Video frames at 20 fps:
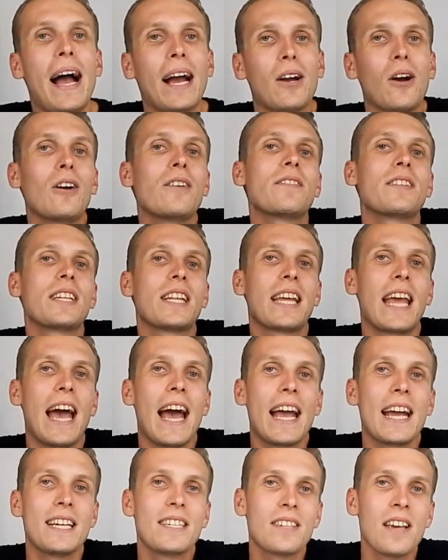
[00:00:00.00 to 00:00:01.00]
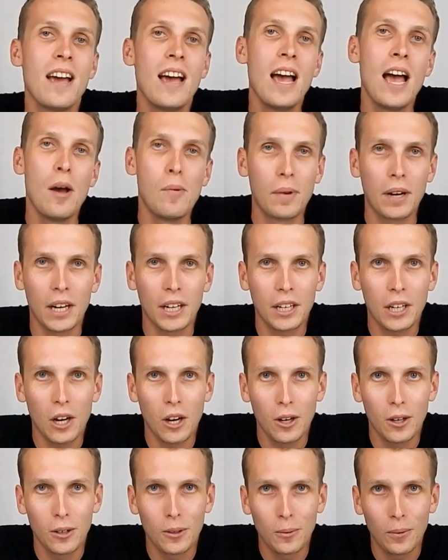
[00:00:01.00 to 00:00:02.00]
go back over to the A's. And we're
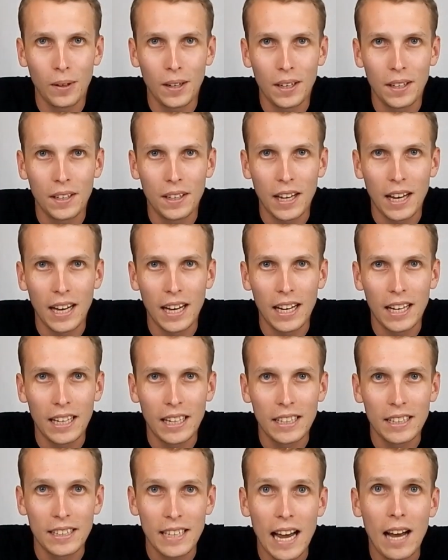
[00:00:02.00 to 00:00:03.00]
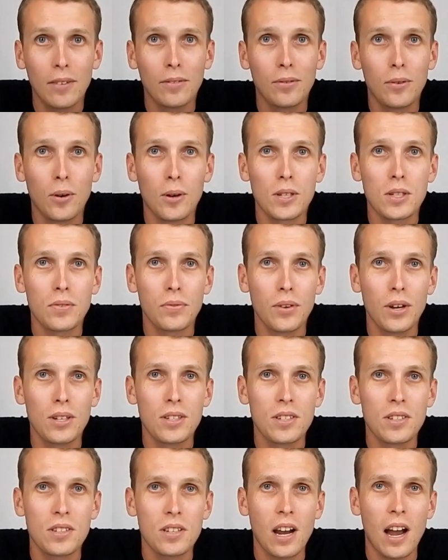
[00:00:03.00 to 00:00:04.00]
going to go with uh,
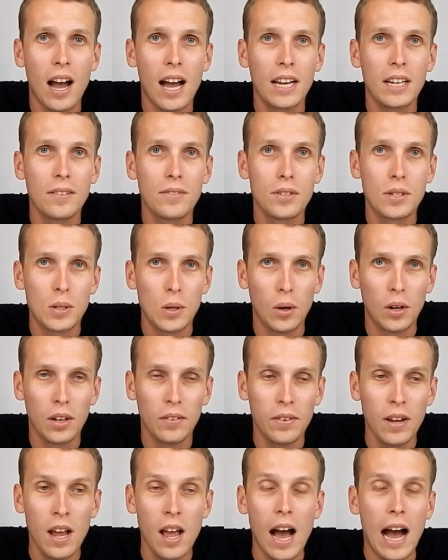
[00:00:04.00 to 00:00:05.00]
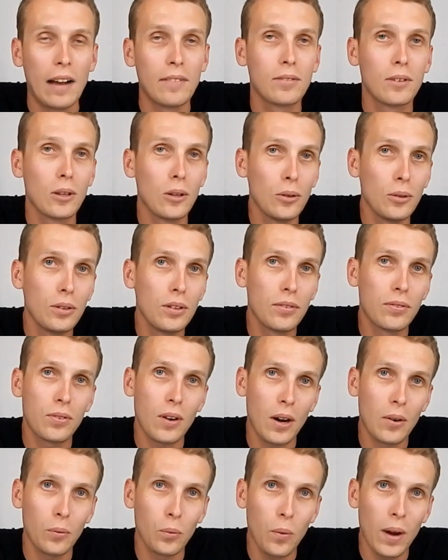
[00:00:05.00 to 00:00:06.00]
Downforce versus Kind of Sort of. I've
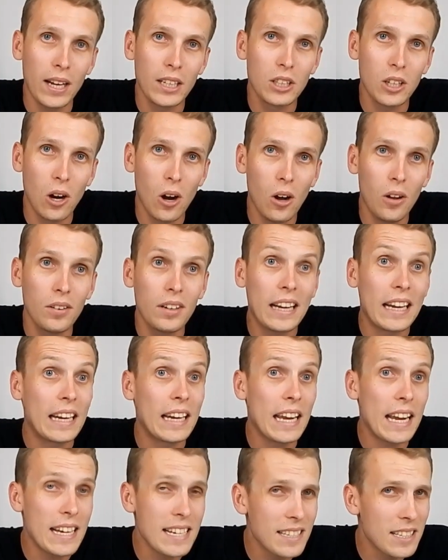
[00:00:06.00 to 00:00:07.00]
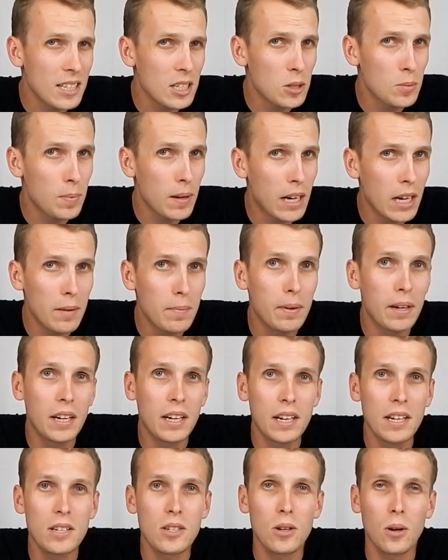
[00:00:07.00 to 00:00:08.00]
glued the front wedge on. It is a spinner,
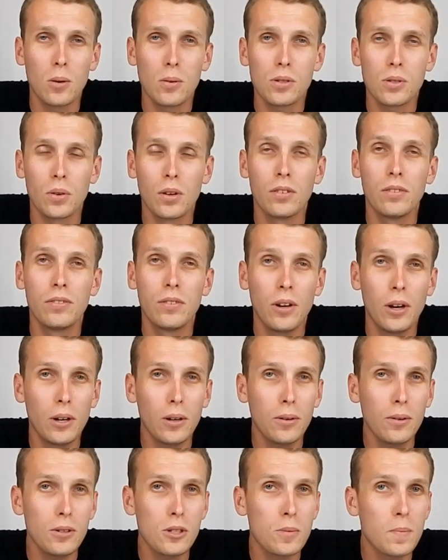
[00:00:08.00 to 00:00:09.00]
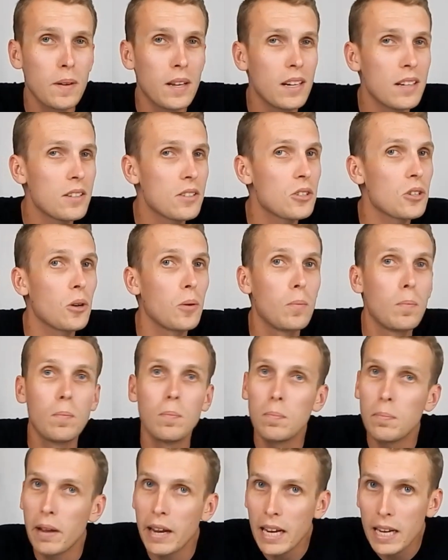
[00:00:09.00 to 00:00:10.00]
but it is also a vertical spinner,
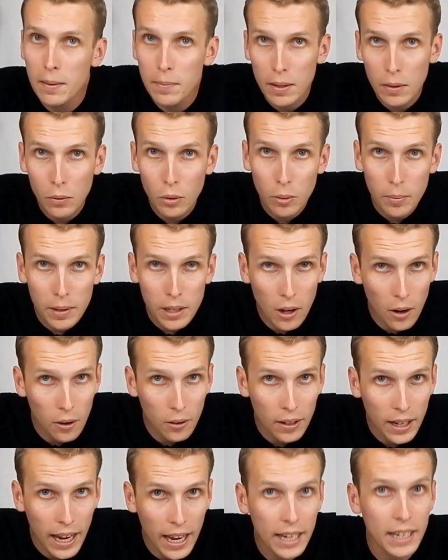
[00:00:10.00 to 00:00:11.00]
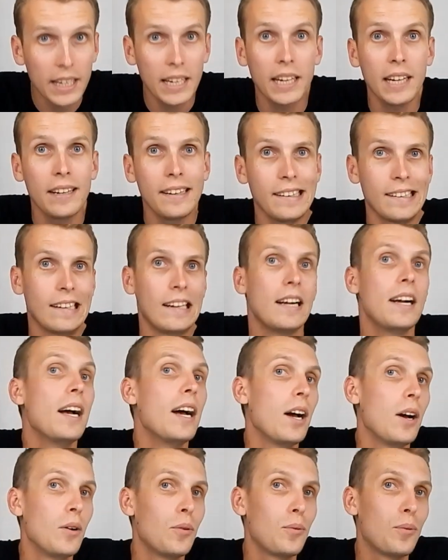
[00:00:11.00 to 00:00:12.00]
so maybe we'll be okay here.
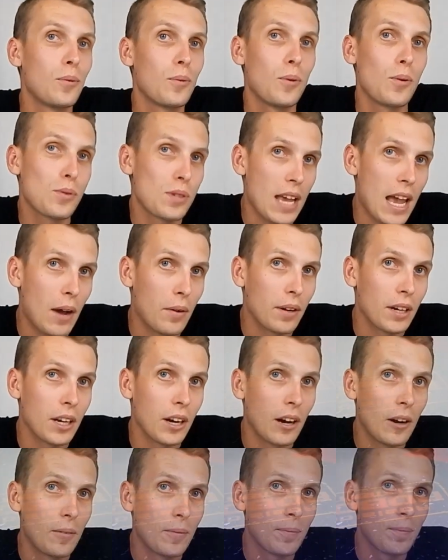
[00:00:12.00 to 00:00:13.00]
We'll see how we